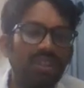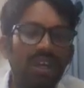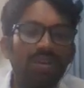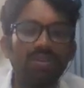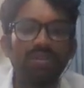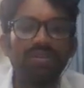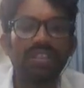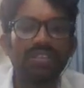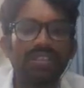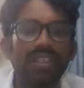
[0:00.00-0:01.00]
we will
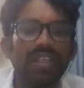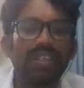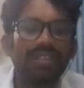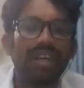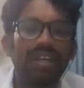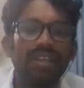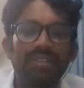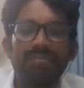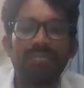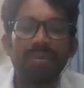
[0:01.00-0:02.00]
see that I
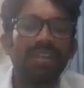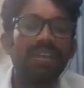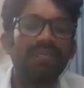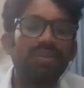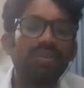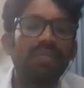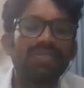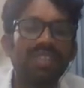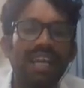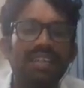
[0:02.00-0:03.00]
prepare a few of
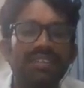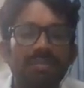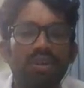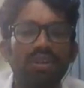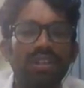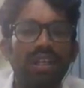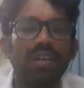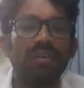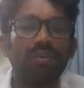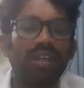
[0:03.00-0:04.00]
slides about the
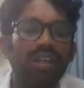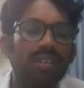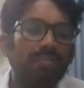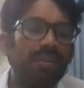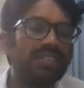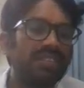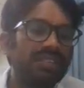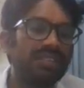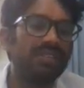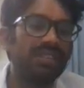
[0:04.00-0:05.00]
what are the
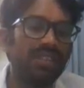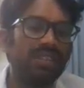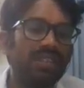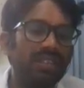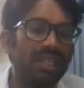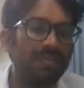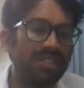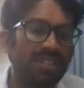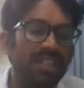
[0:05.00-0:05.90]
basics in chemistry,